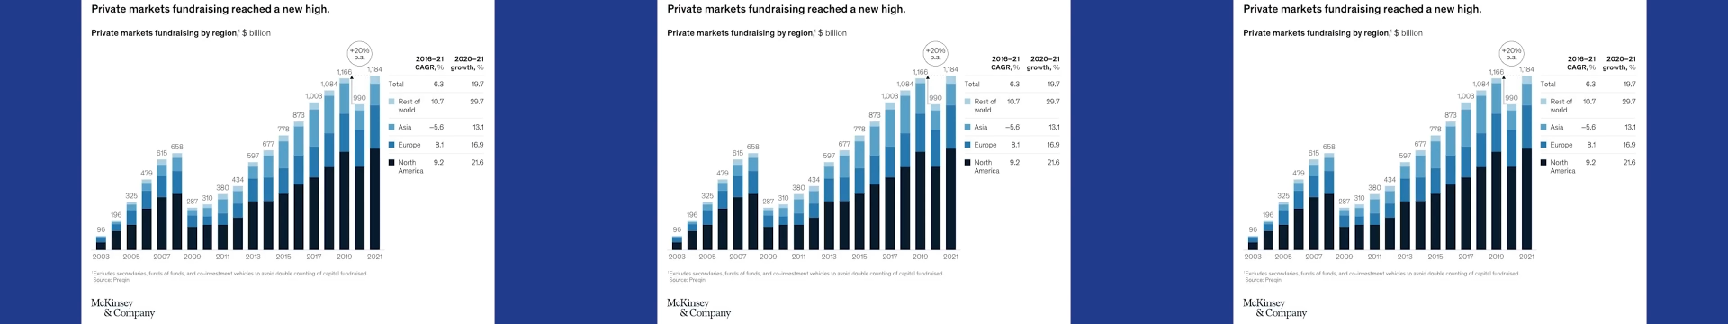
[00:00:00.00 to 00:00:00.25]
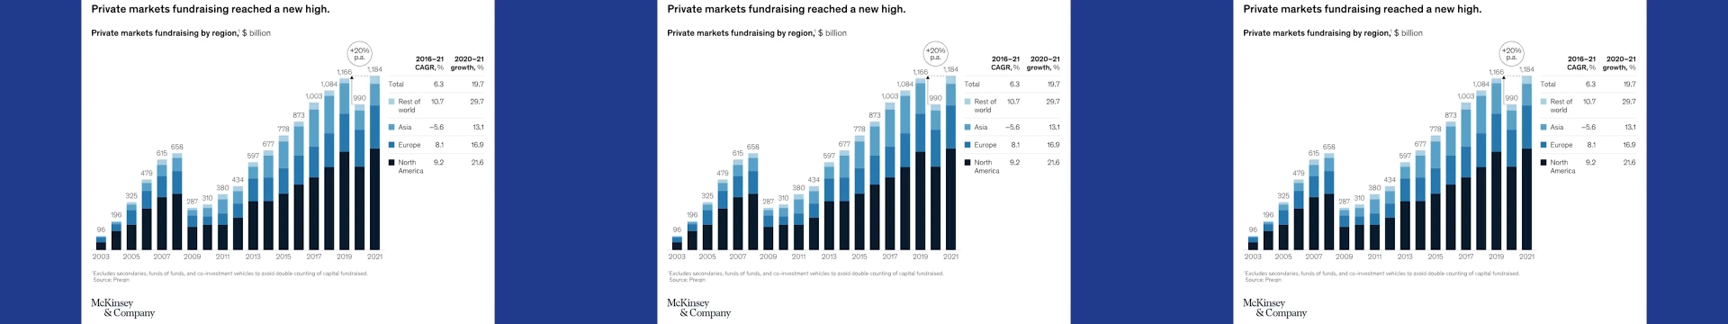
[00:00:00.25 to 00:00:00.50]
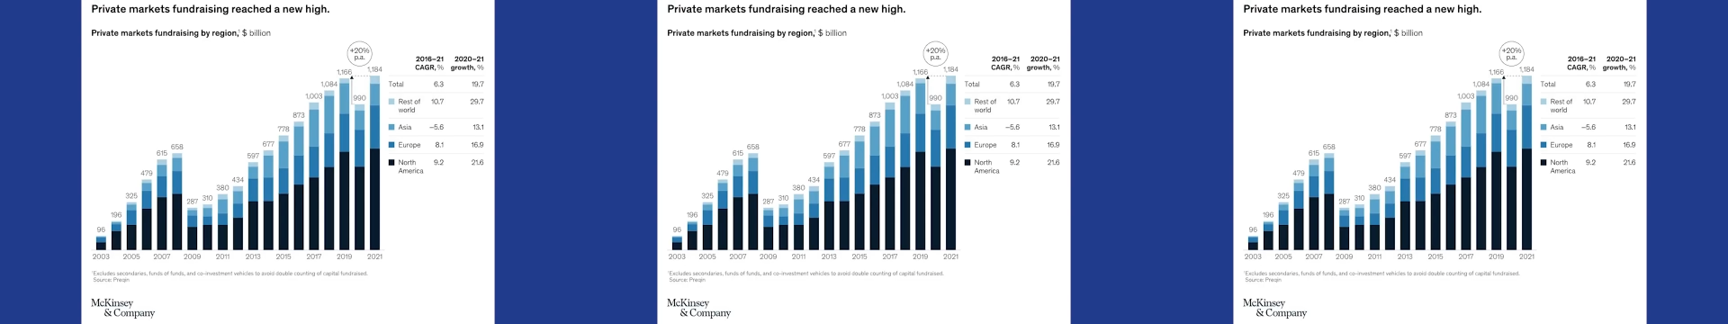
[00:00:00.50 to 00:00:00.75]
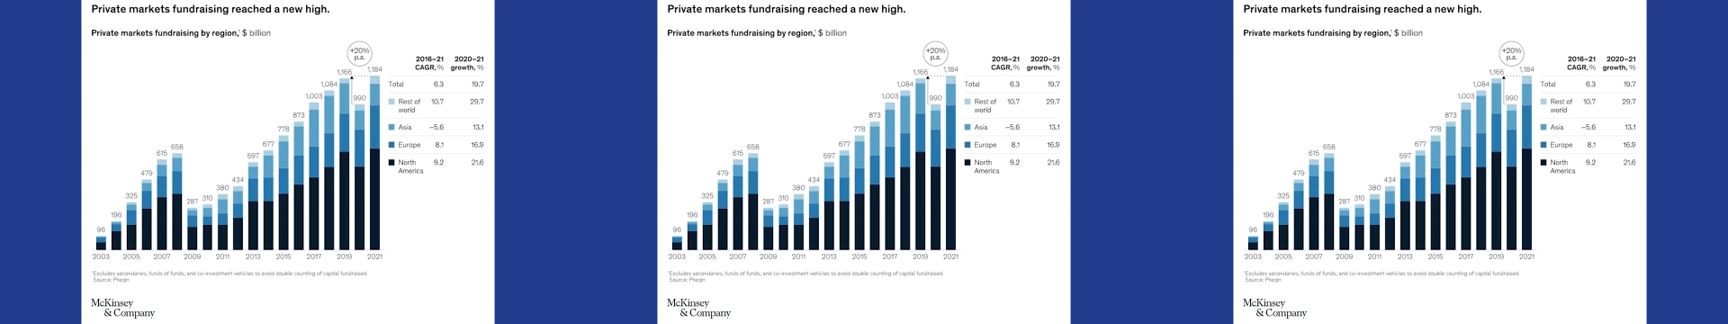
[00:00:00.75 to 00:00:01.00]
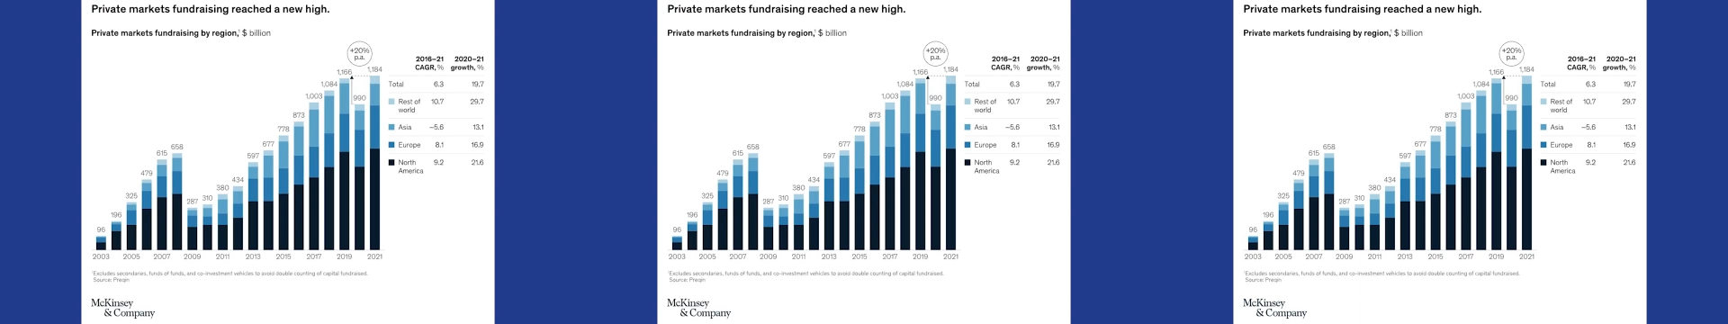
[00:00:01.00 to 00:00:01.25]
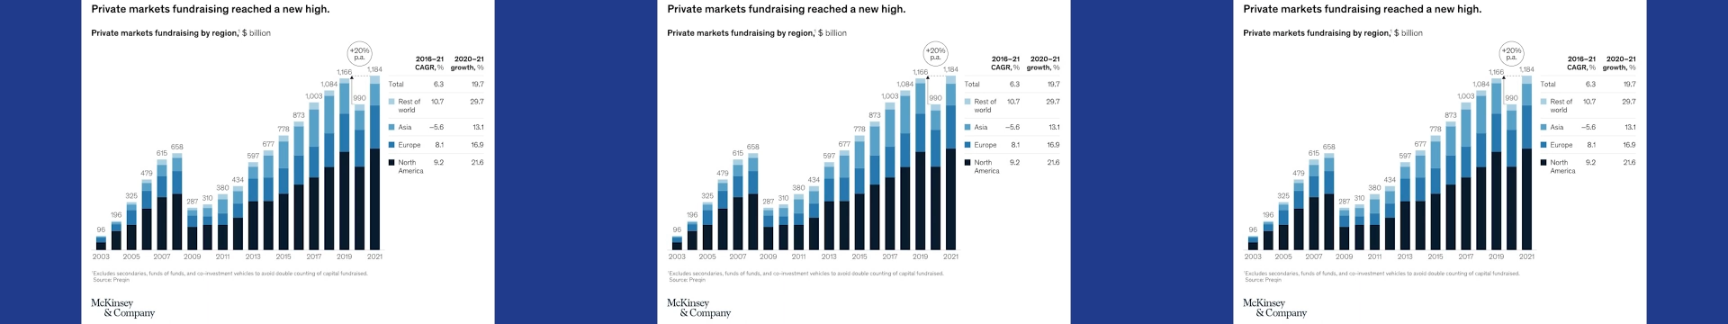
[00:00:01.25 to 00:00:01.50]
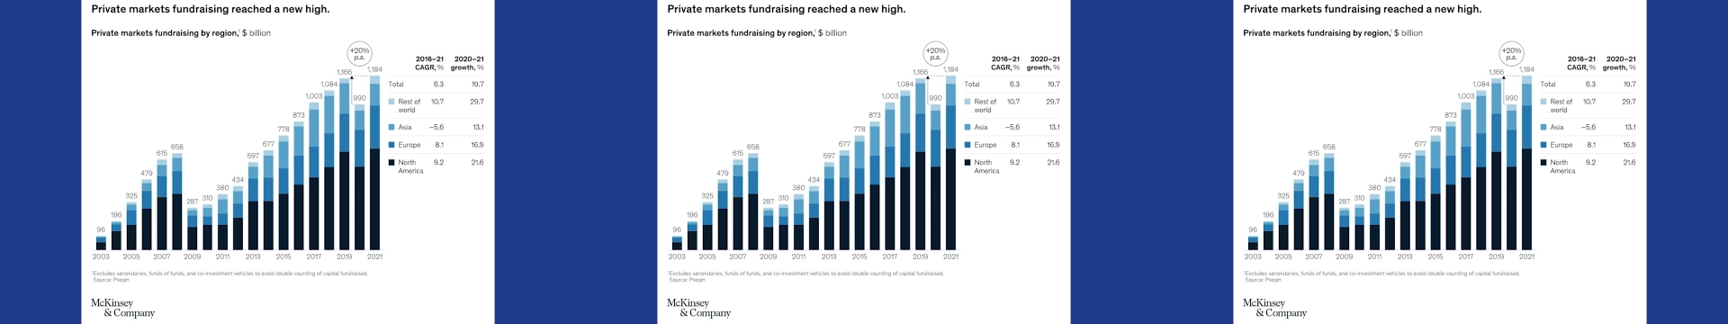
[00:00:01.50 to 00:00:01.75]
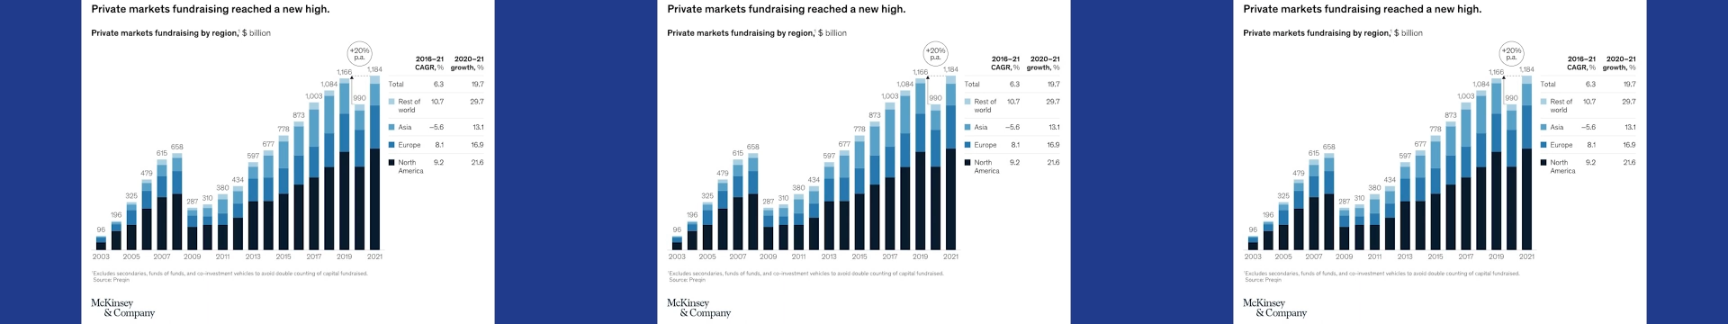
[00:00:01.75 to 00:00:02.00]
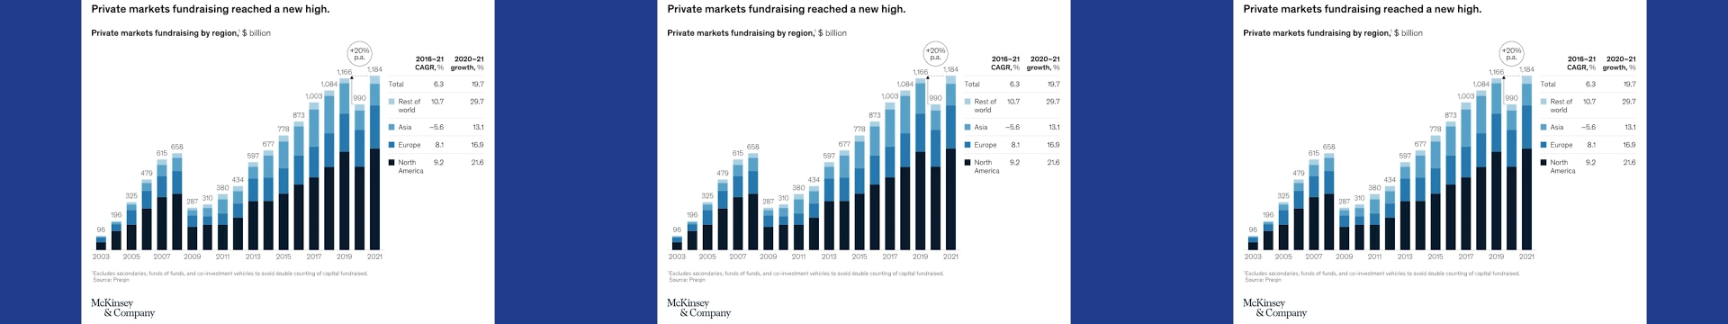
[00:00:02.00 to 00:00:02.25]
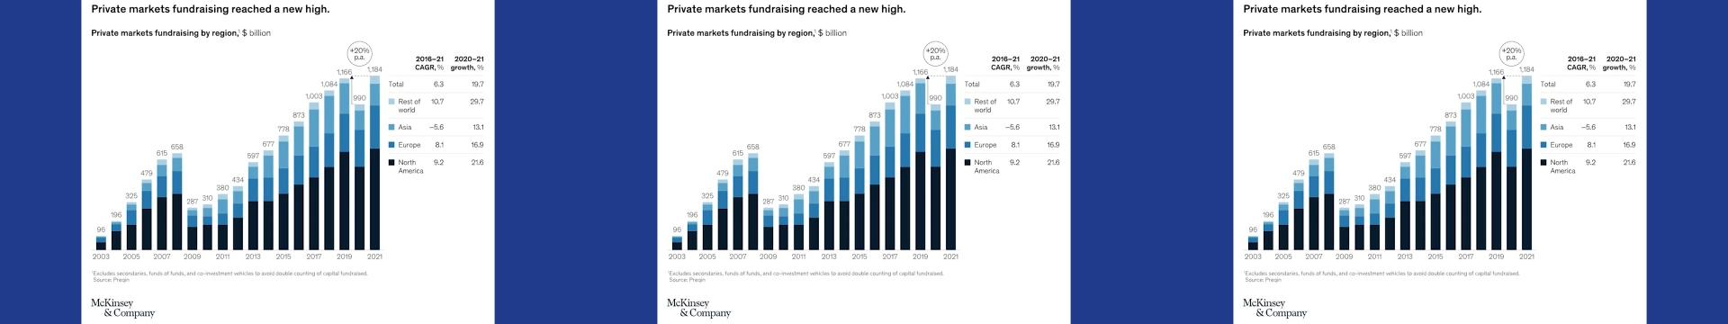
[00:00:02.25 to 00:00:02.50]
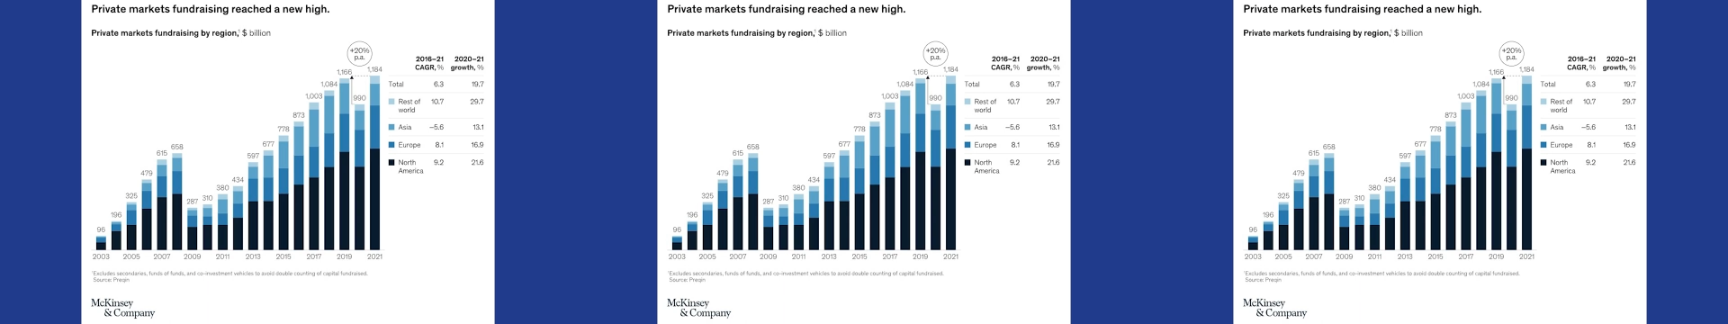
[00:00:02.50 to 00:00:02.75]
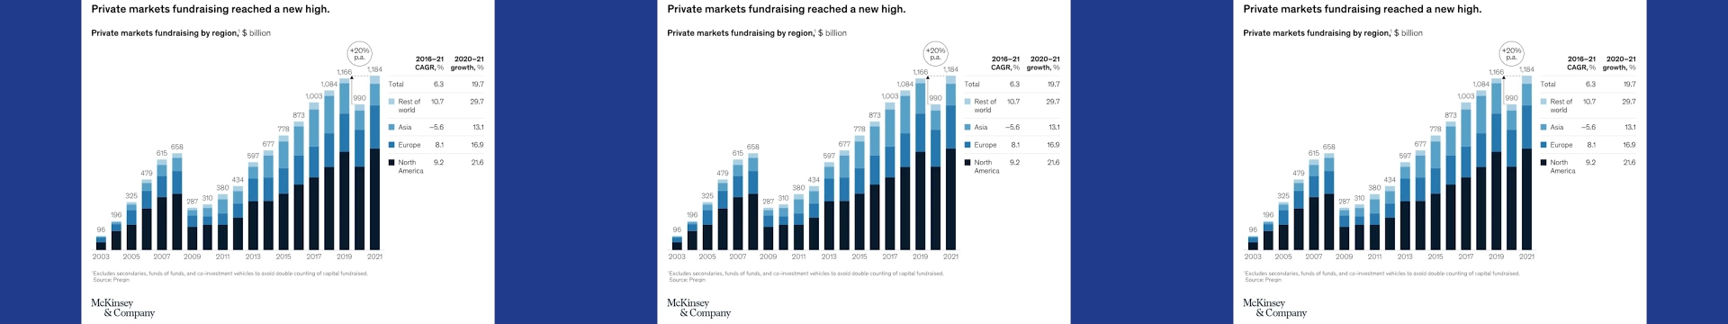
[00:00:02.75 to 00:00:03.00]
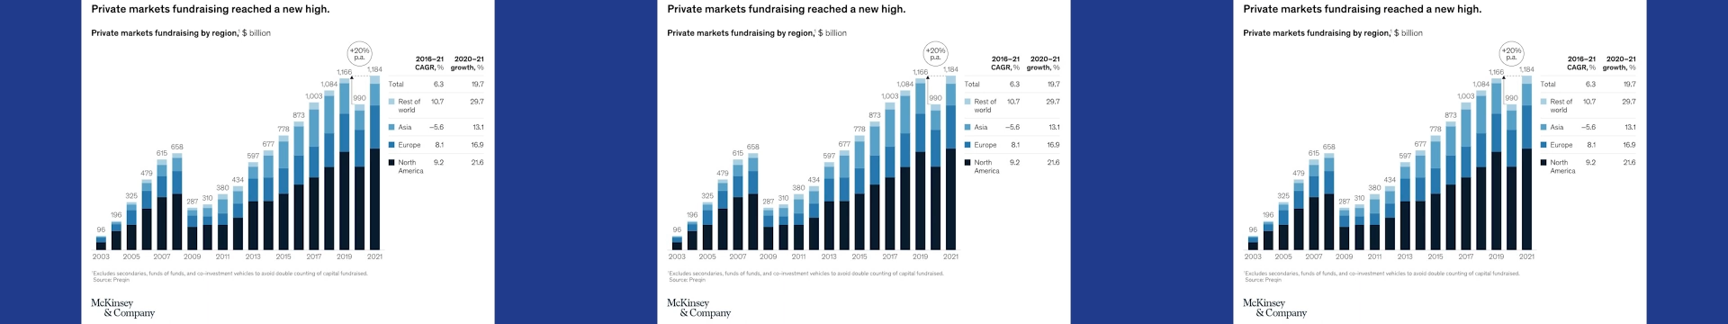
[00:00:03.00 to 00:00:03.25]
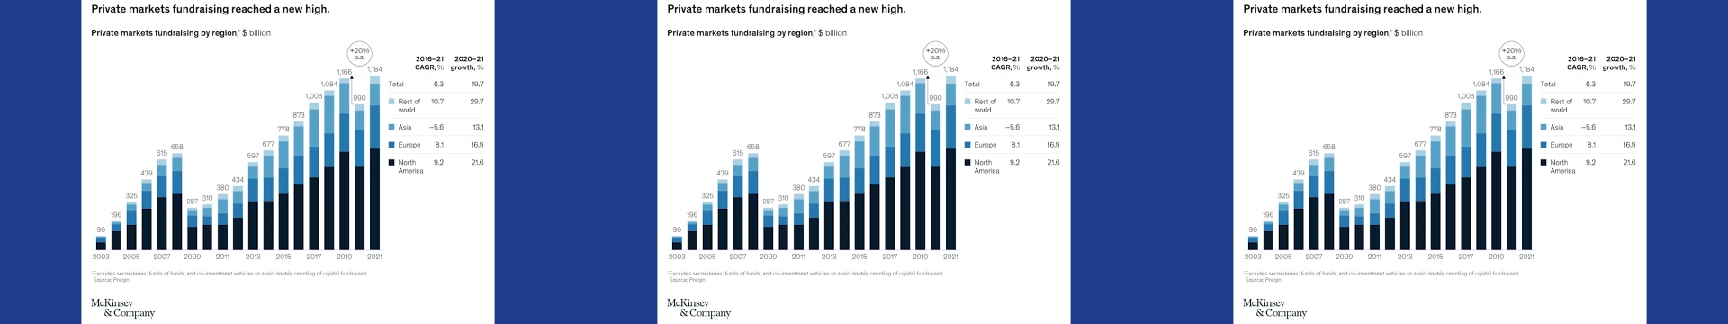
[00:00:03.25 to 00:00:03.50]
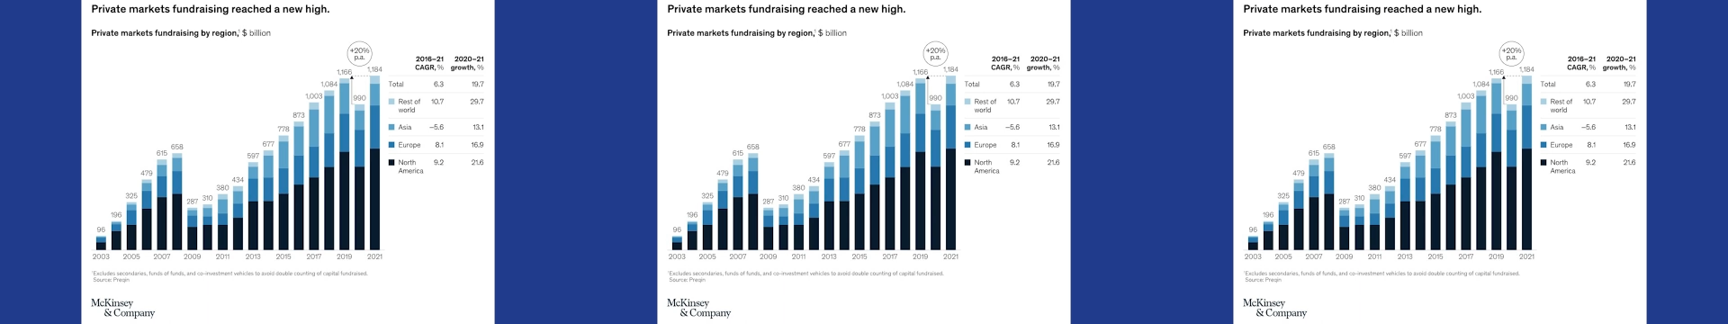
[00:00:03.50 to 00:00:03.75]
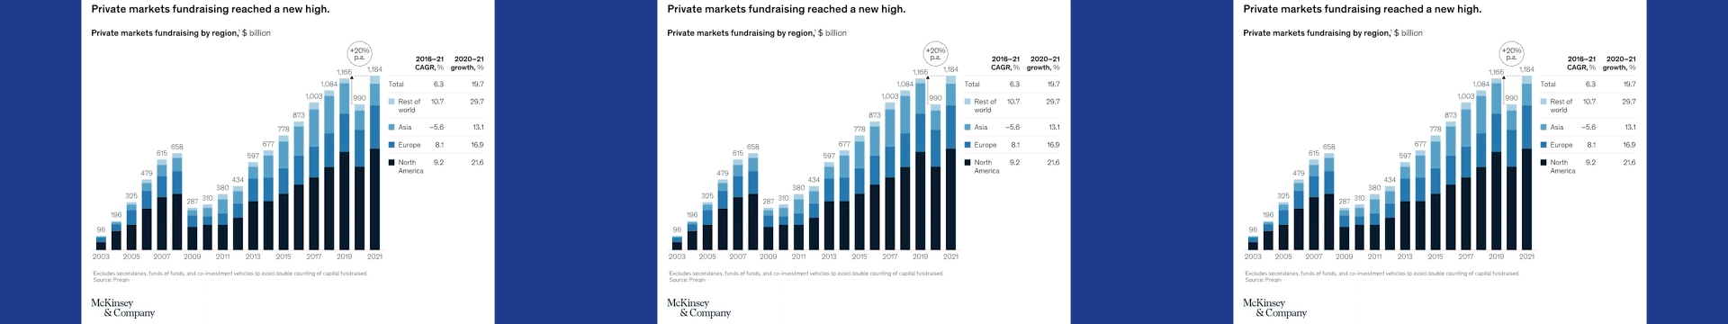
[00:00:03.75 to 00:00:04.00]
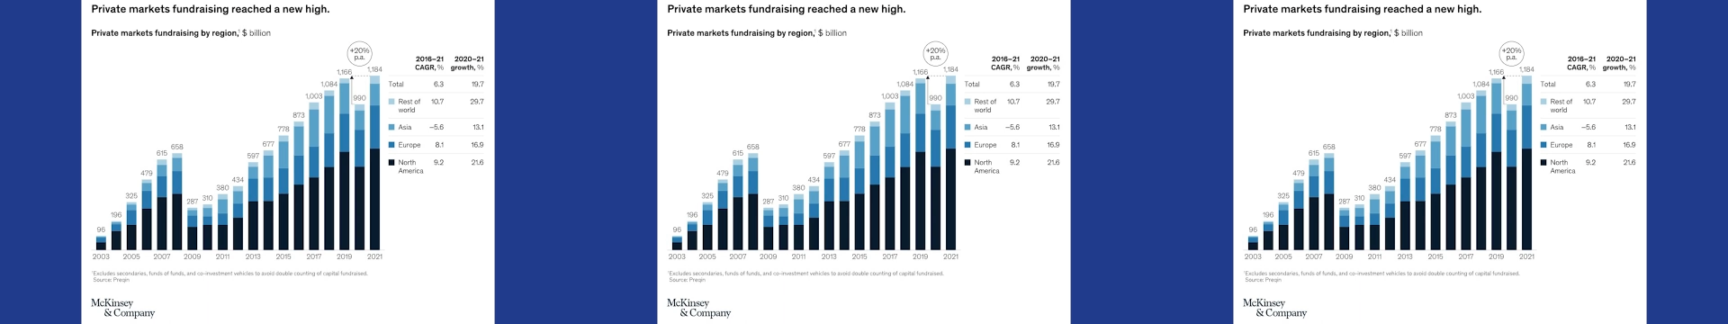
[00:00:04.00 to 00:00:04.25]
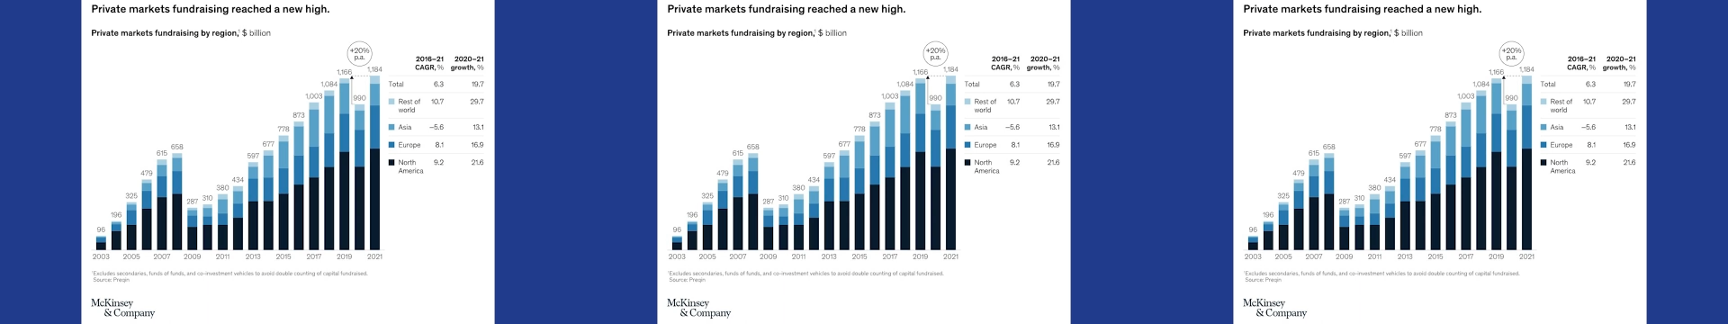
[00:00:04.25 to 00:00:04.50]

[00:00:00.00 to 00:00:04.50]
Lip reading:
[unreadable: no face in view]